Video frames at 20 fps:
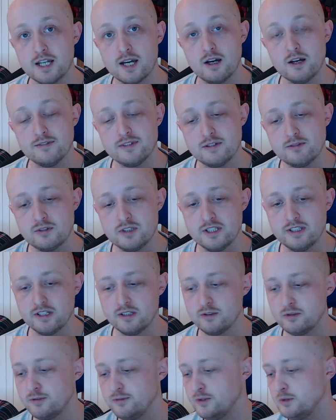Now, I've never really
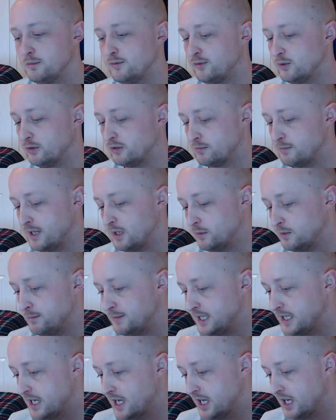done a review before, so bear
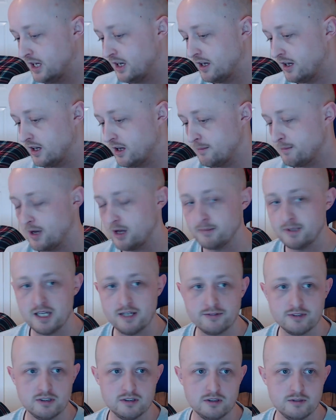with me. I
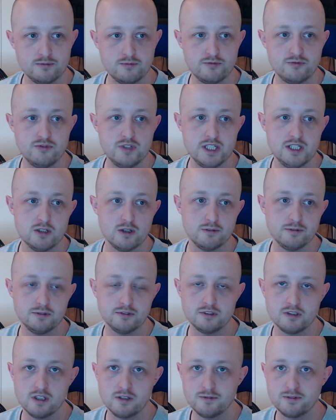might have to read
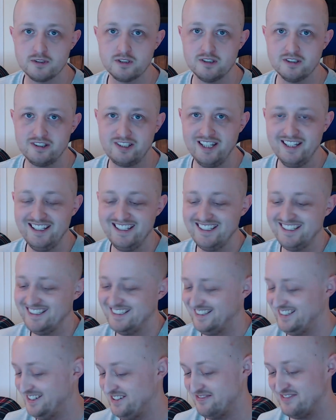off stuff because
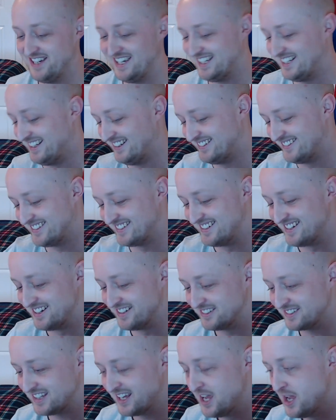I made loads of
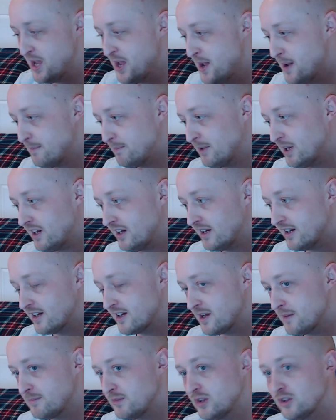notes.
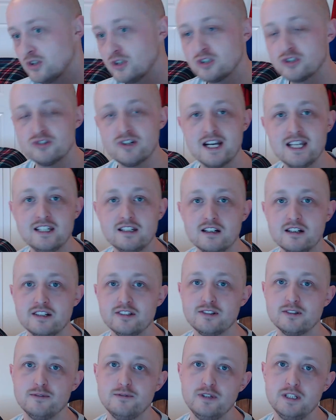But the great
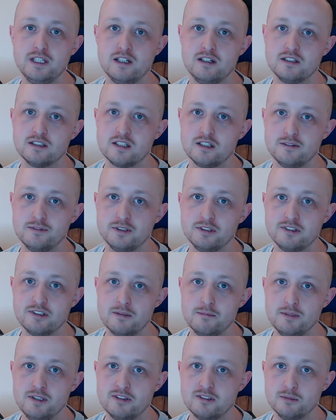guys at VRCover
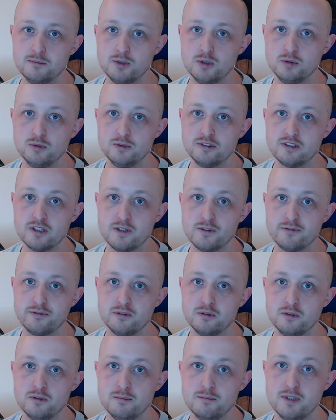sent me some cool stuff
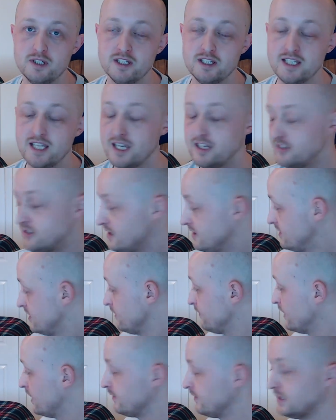for my
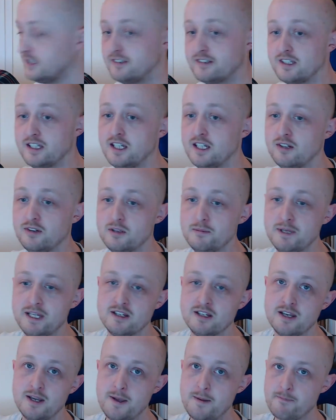HTC Vive. You can see it here on the
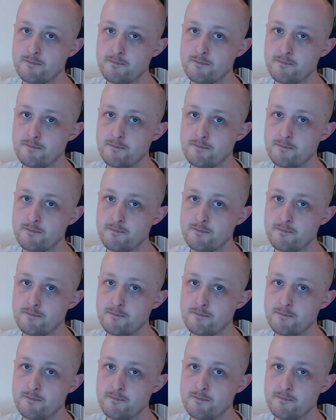bed.